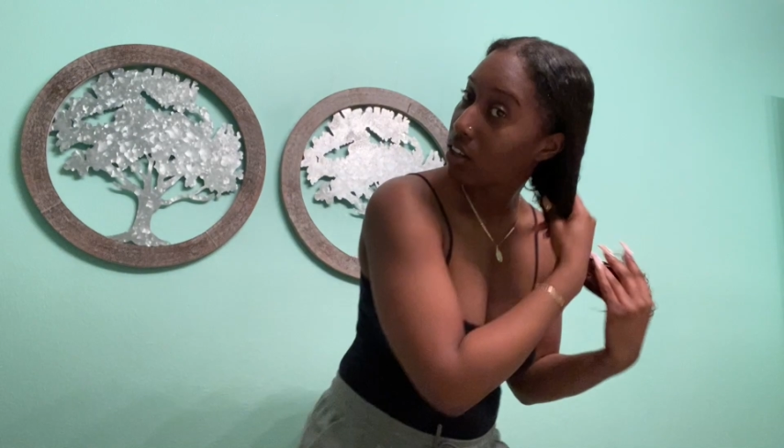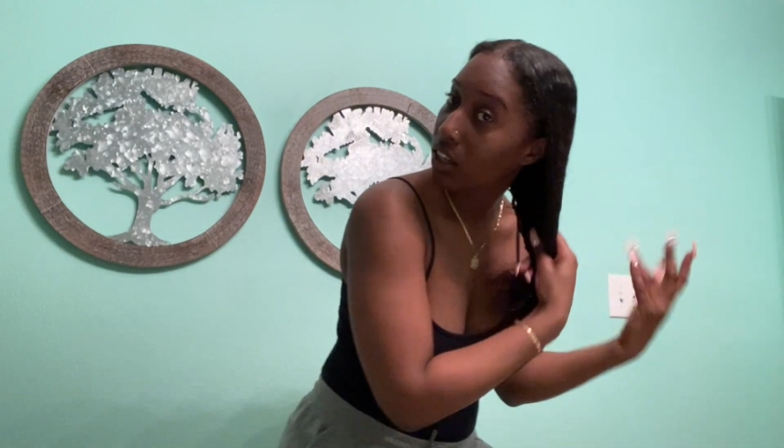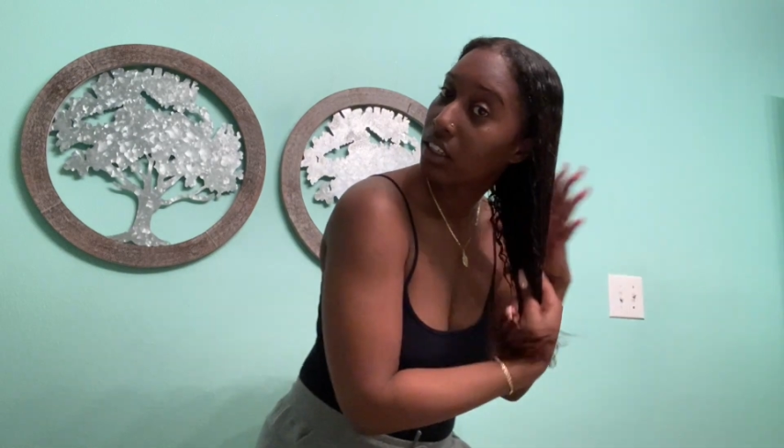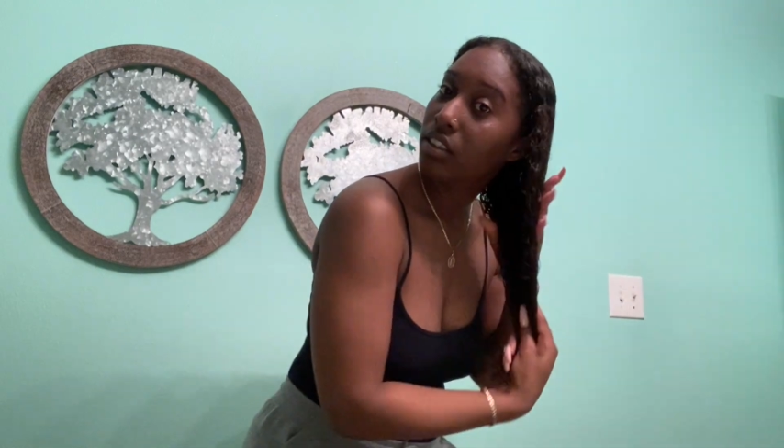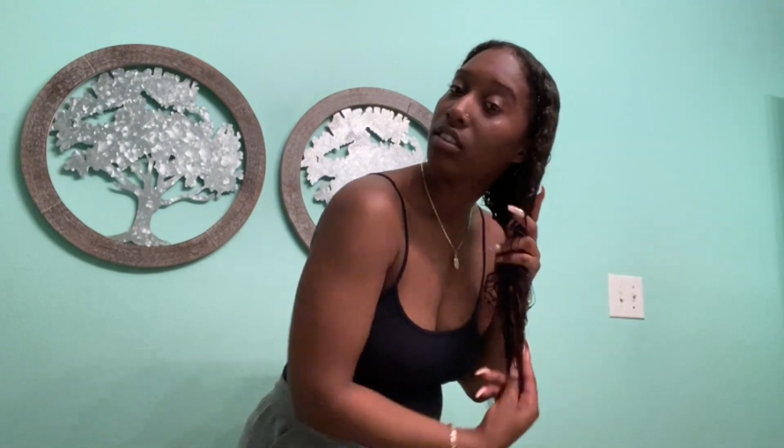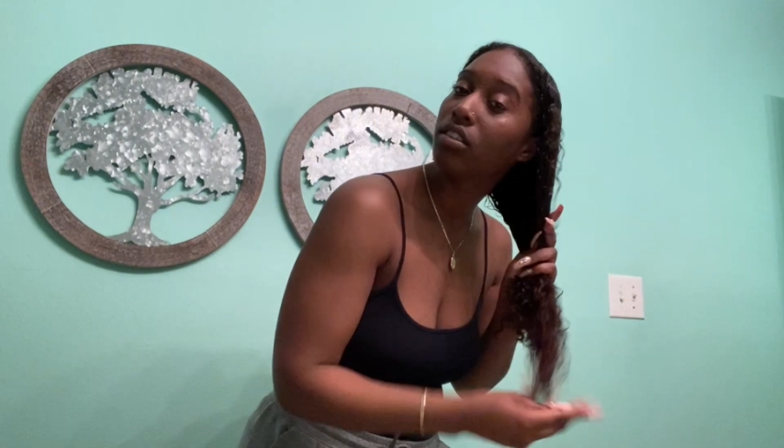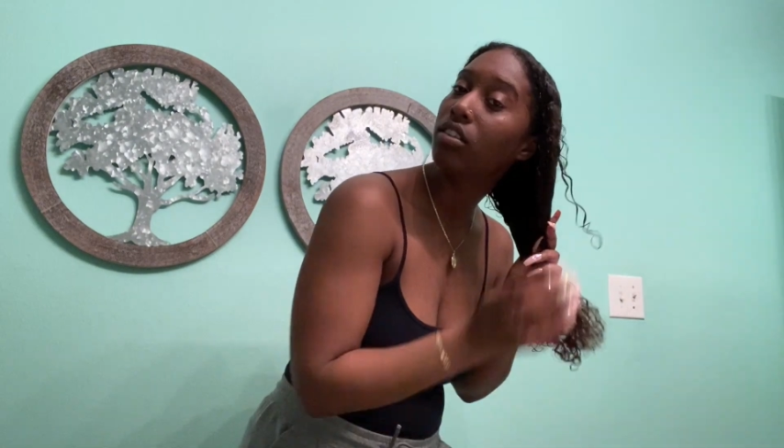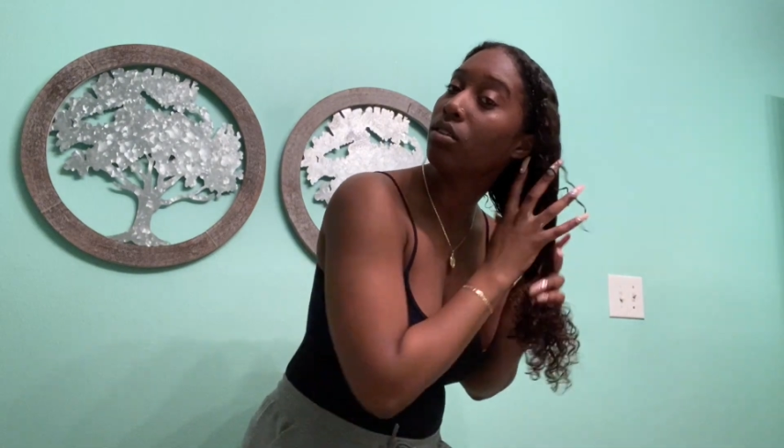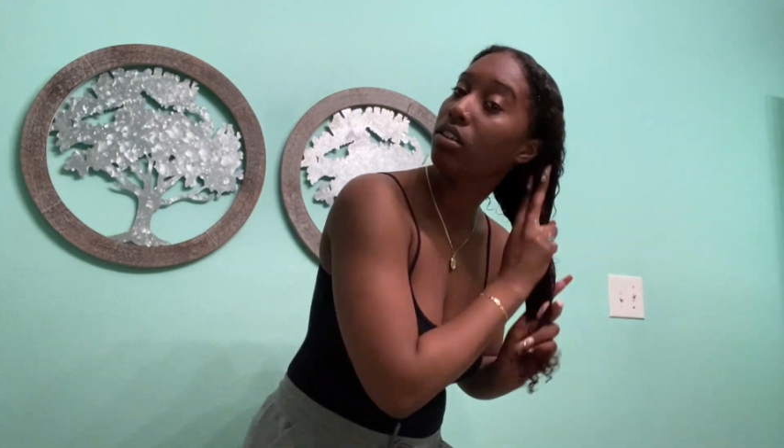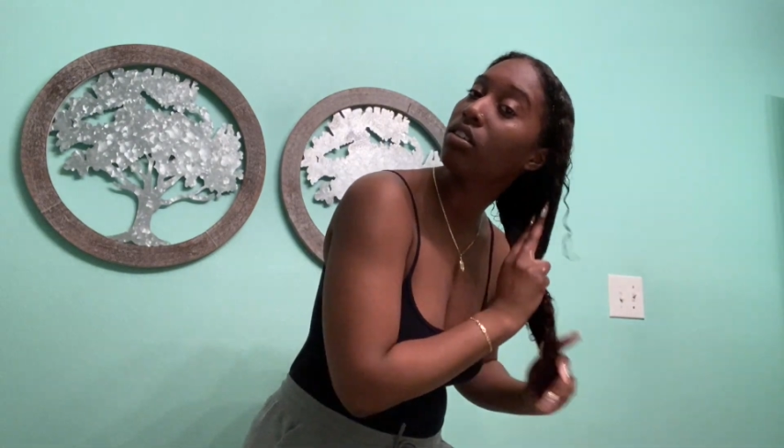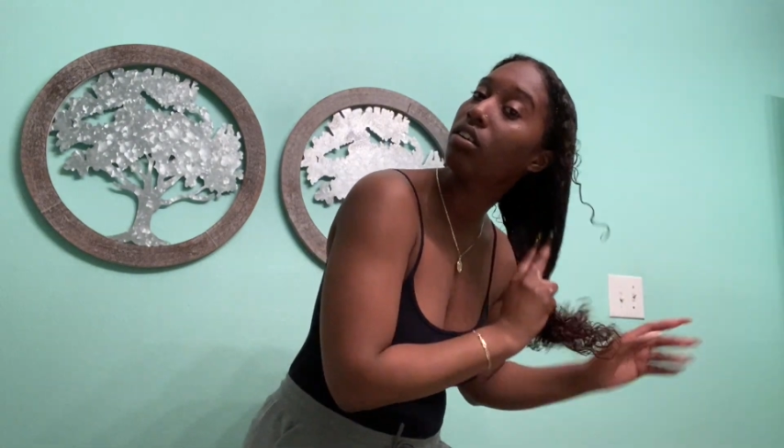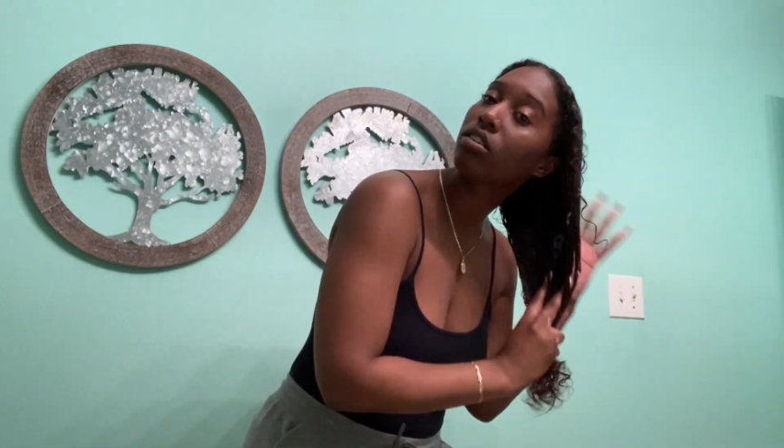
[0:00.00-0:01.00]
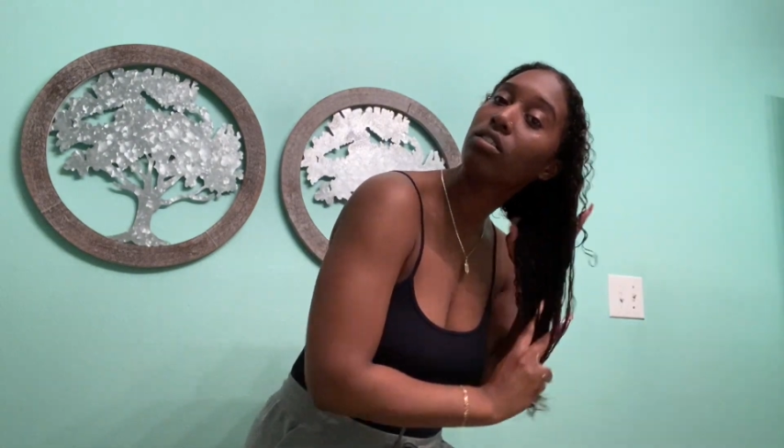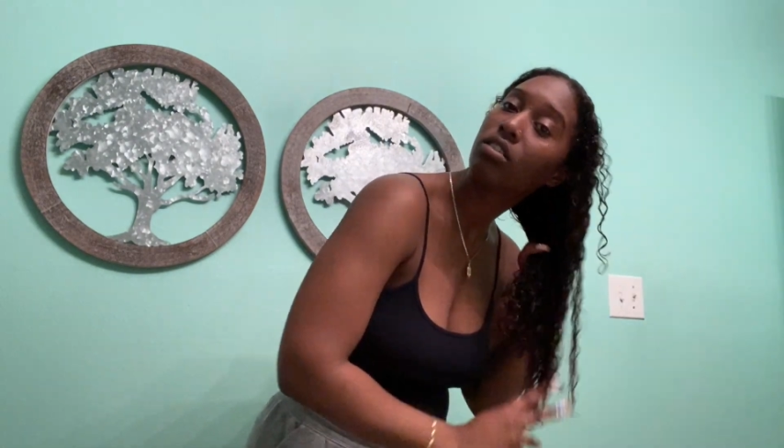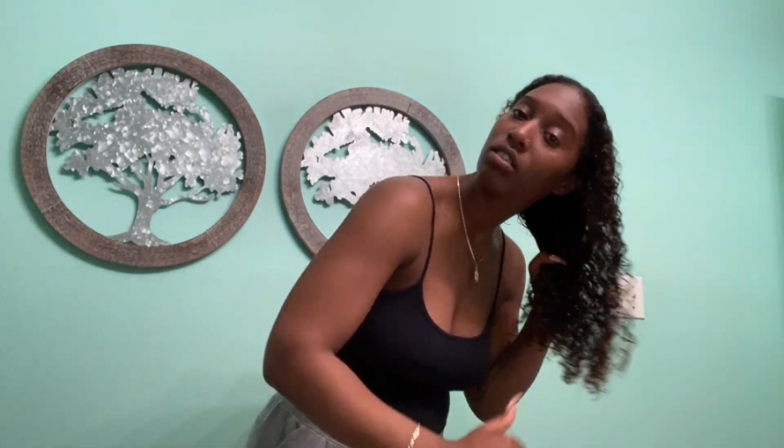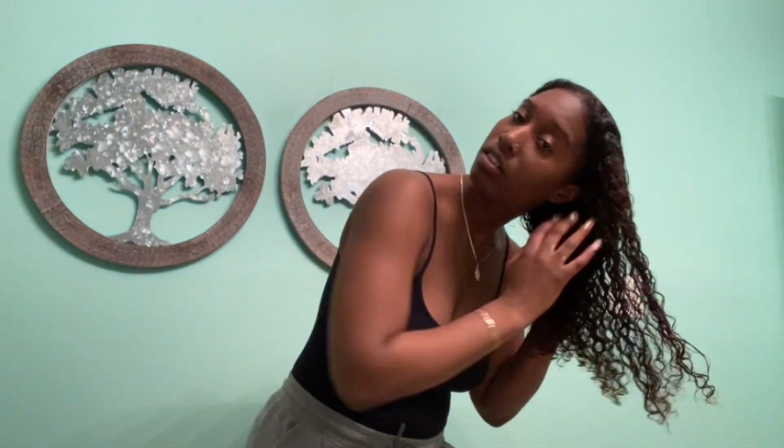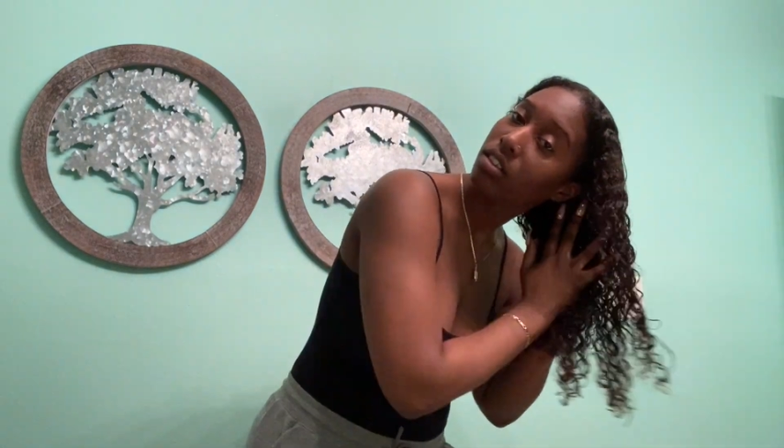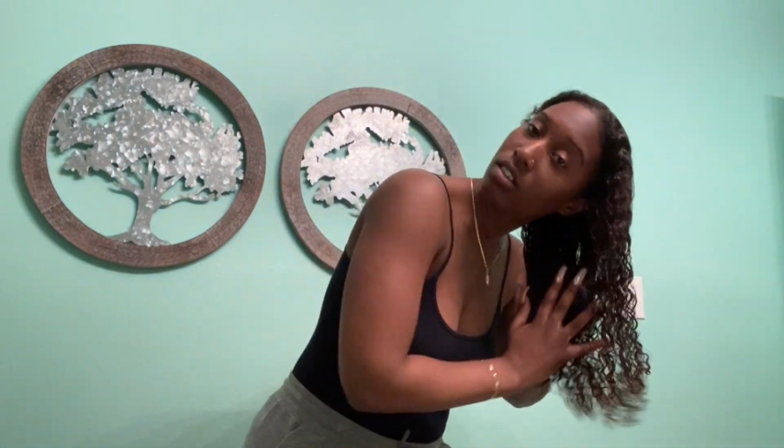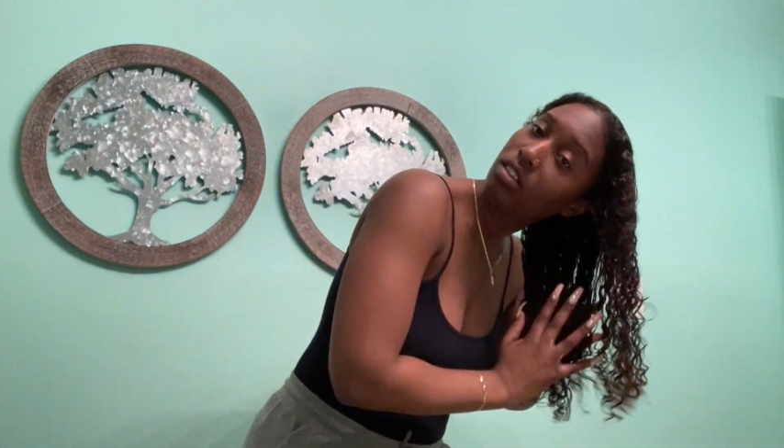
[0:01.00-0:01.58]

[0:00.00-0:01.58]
nose. Watch